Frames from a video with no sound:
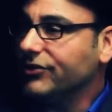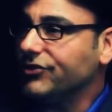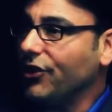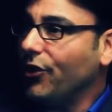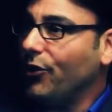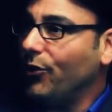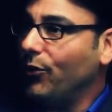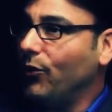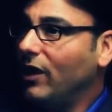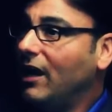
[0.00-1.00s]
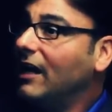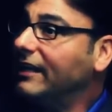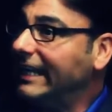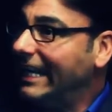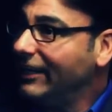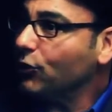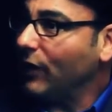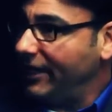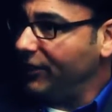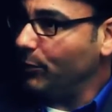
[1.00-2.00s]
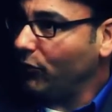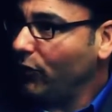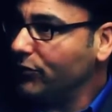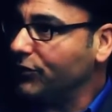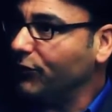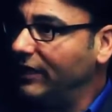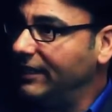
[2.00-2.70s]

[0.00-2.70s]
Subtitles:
So the integrated approach for